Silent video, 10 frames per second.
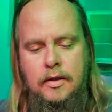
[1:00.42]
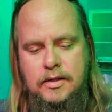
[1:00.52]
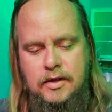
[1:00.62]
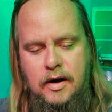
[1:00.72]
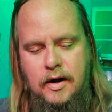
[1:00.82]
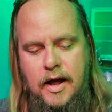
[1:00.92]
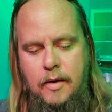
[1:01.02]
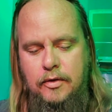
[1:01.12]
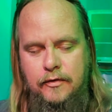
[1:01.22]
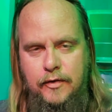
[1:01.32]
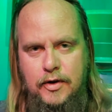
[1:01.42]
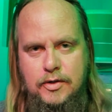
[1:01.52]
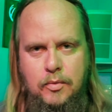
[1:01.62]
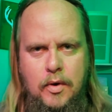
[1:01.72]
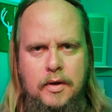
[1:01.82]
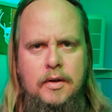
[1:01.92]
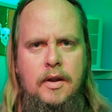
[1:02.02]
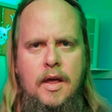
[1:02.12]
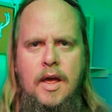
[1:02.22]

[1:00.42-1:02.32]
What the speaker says: Let's start out with the first one.